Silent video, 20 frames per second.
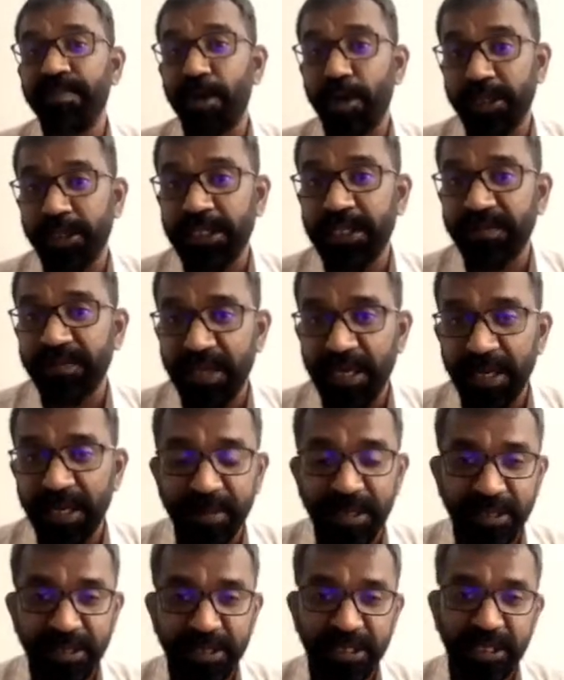positive
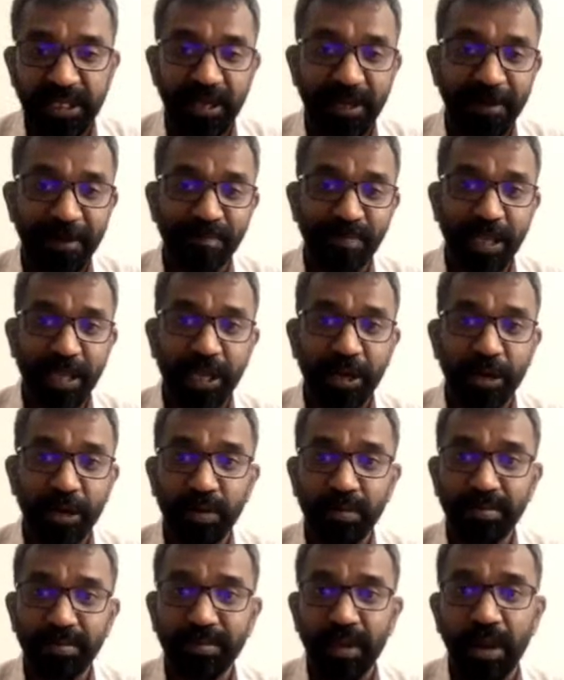elements.
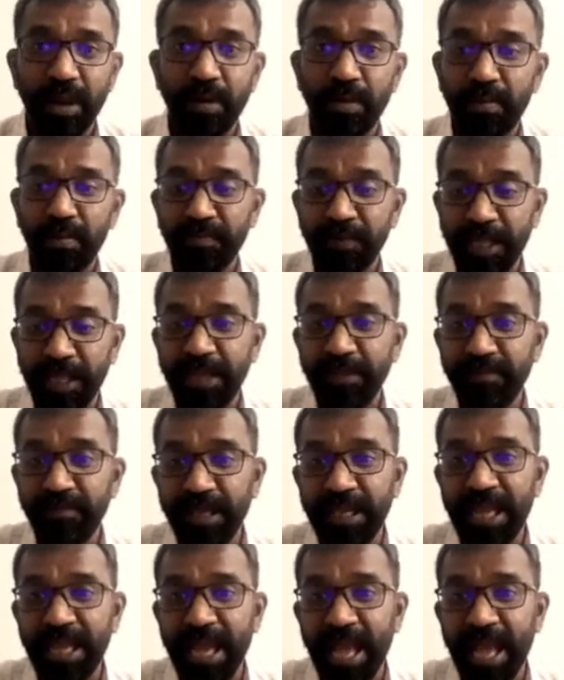We